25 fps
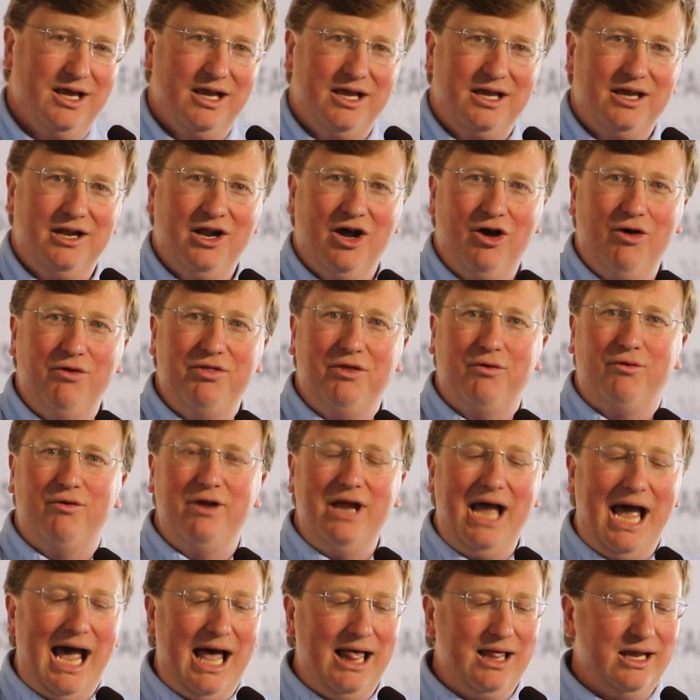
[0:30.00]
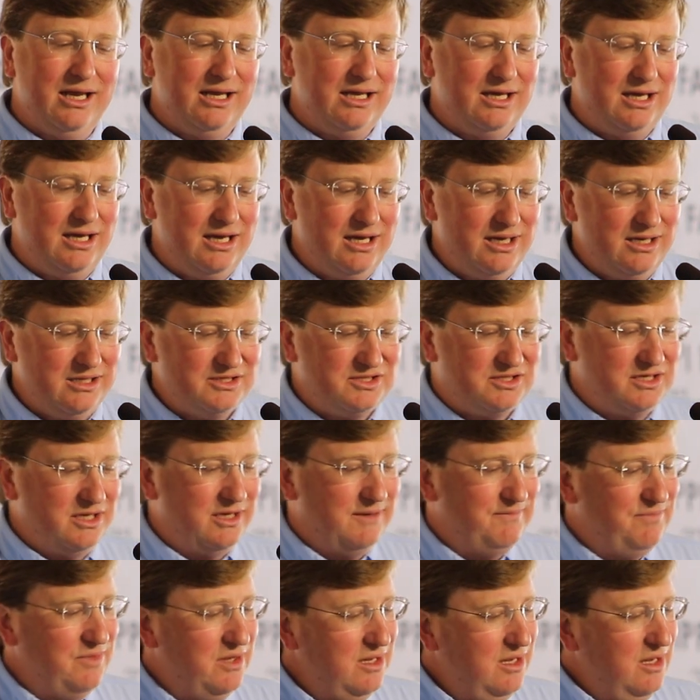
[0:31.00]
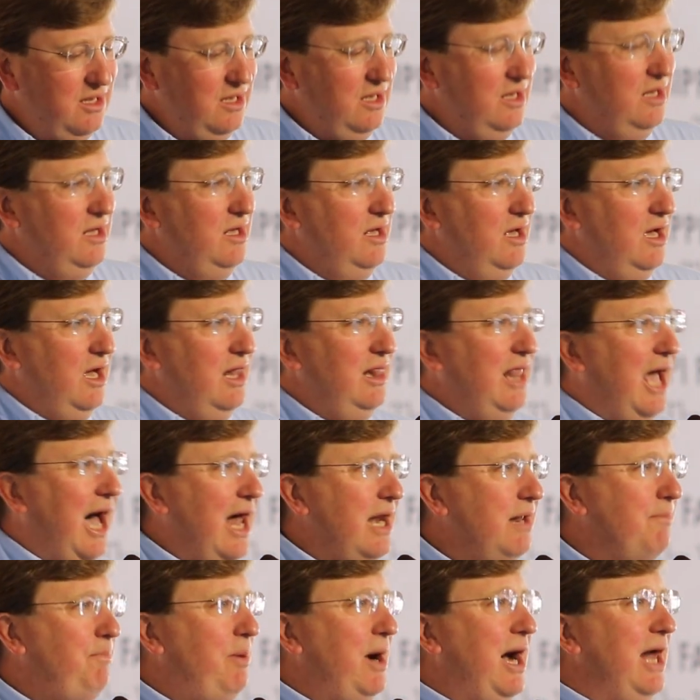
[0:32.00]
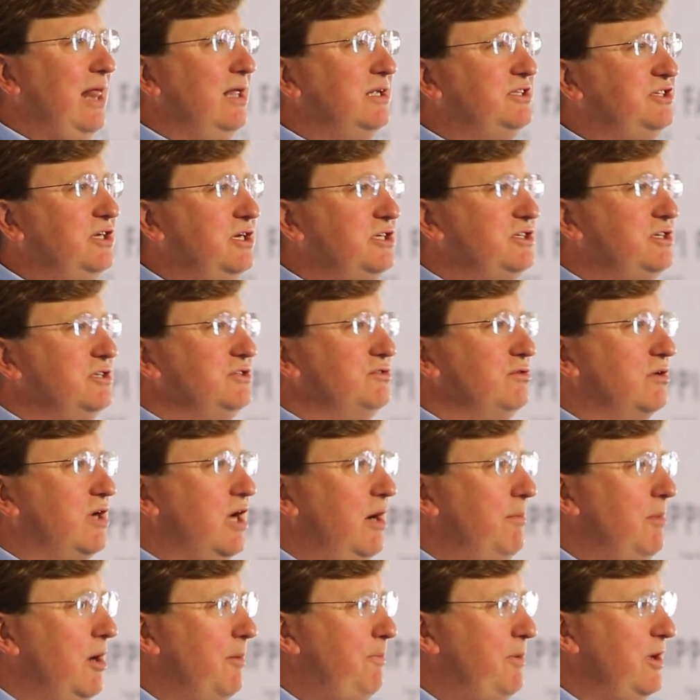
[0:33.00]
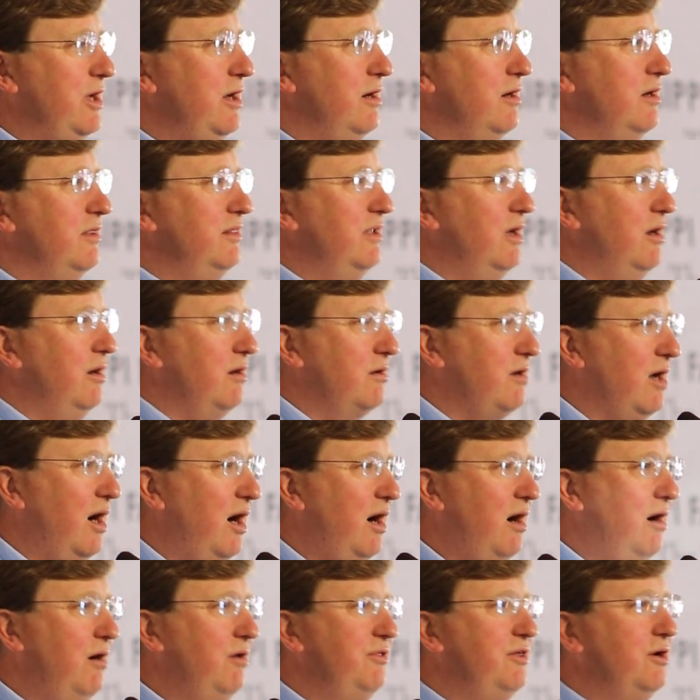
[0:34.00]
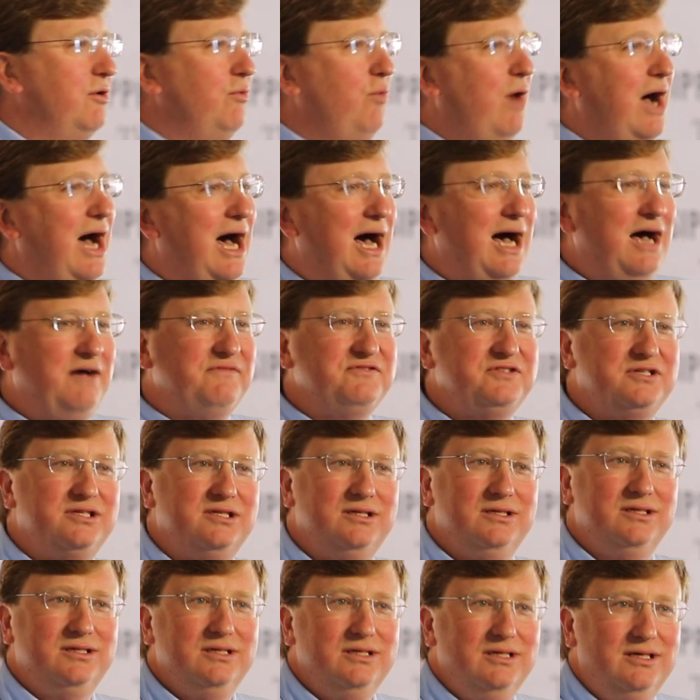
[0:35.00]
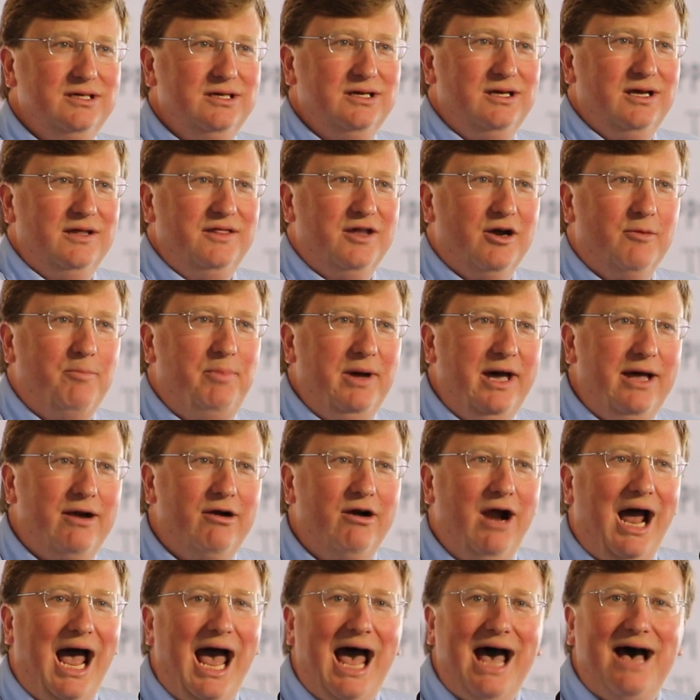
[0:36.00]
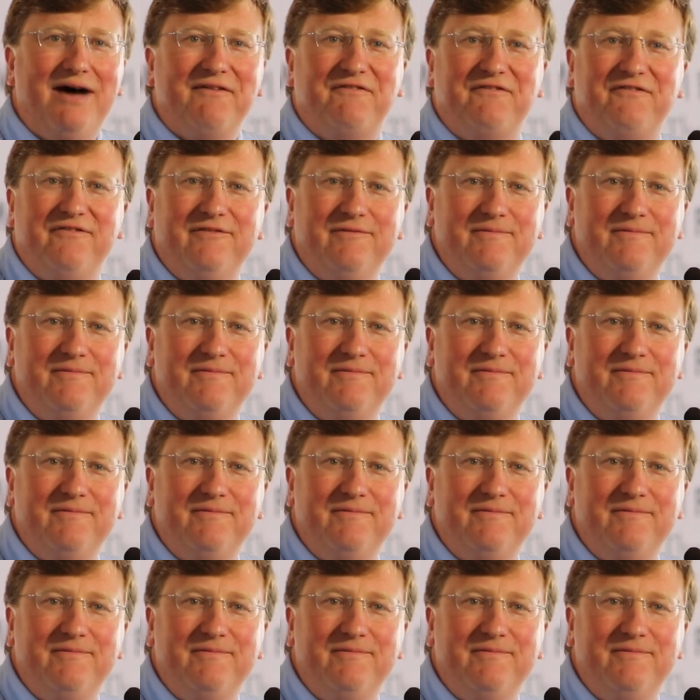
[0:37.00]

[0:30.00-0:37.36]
You know, the reality is that a lot of politicians will come up here and they'll call their wives their better half.